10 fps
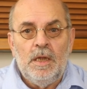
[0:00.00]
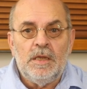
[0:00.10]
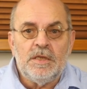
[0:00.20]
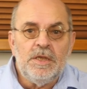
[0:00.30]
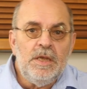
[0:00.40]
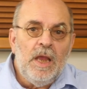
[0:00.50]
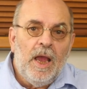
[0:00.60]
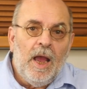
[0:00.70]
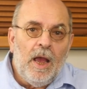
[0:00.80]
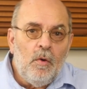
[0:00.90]
Let's see
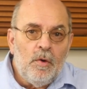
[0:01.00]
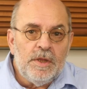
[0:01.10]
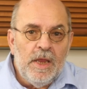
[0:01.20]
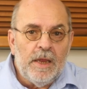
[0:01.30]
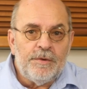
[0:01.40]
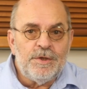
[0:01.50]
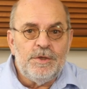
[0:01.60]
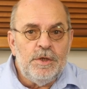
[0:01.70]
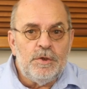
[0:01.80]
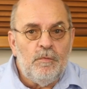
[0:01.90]
how the Aries
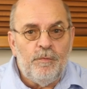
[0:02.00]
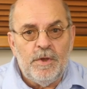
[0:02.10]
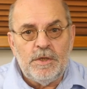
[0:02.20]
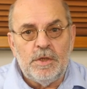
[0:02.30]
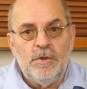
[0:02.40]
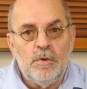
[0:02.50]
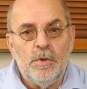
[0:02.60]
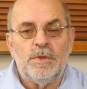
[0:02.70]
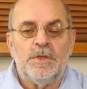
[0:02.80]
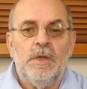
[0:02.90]
G2 fits into
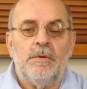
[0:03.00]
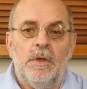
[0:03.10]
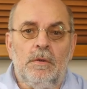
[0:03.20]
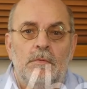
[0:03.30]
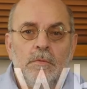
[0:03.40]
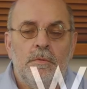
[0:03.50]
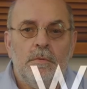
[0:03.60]
your stereo.